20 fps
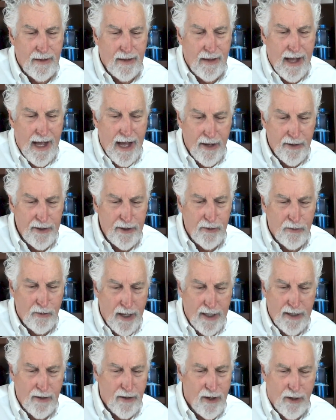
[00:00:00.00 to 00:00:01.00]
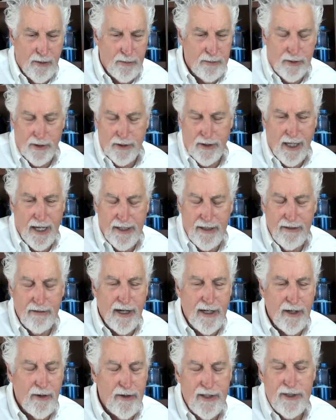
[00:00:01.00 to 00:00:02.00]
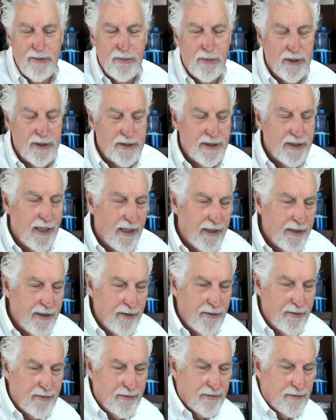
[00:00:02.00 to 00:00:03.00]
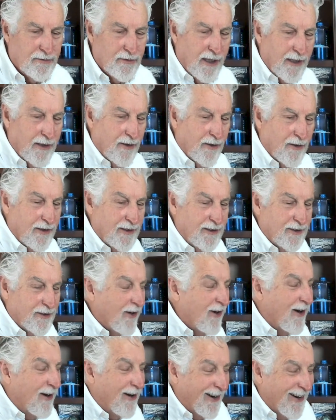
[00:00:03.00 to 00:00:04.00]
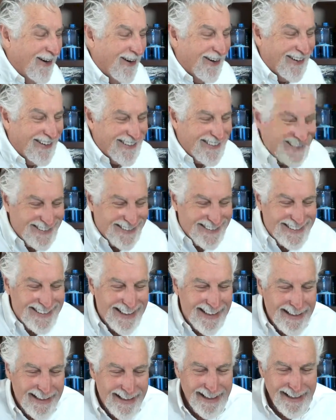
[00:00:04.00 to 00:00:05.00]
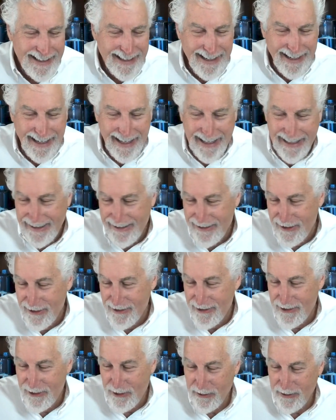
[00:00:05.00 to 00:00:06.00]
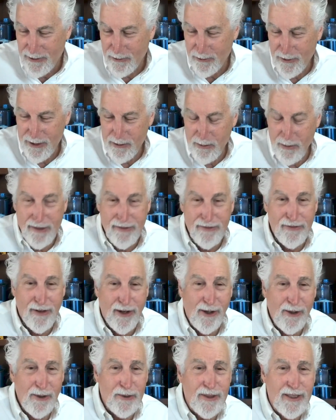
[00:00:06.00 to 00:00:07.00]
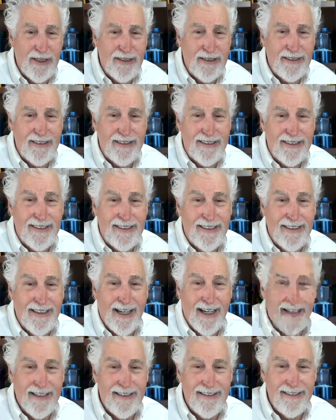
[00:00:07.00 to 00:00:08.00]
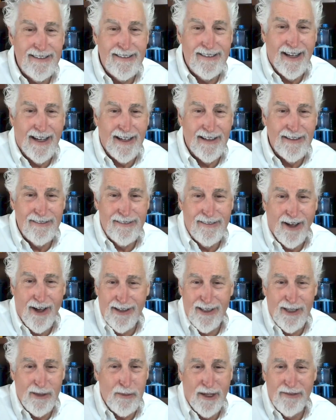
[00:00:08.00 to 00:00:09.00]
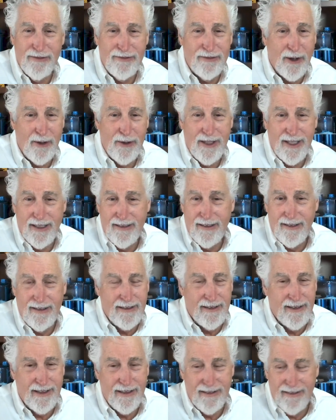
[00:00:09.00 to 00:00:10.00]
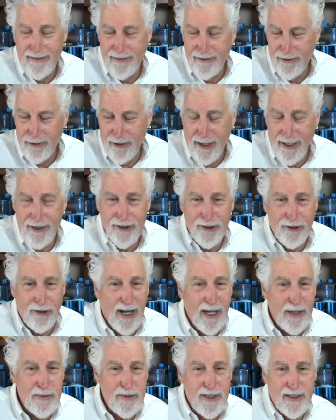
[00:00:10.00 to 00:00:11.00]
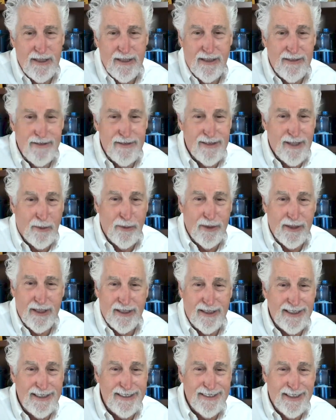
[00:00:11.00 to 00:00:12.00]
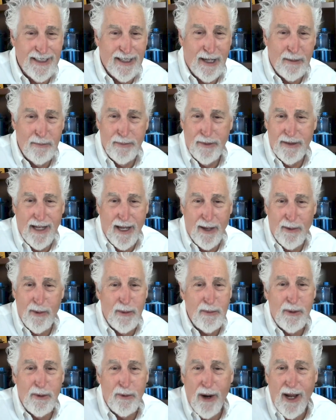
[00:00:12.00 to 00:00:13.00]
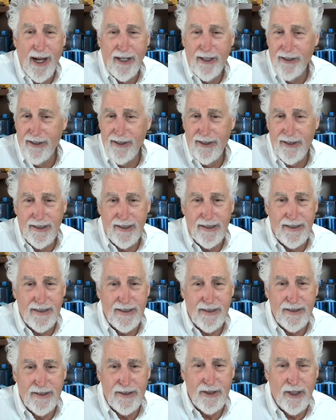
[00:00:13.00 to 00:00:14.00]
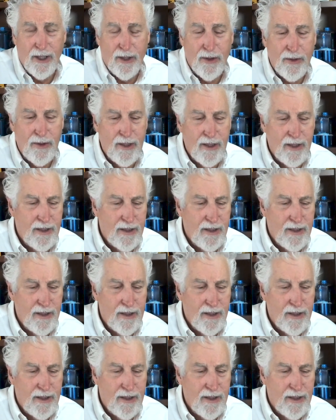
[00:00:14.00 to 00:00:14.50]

how do you write all these books, and how do you write all these articles? And I just do it with my phone. I talk into my phone, it transcribes it, and someone cleans it up, and now I'm a writer. So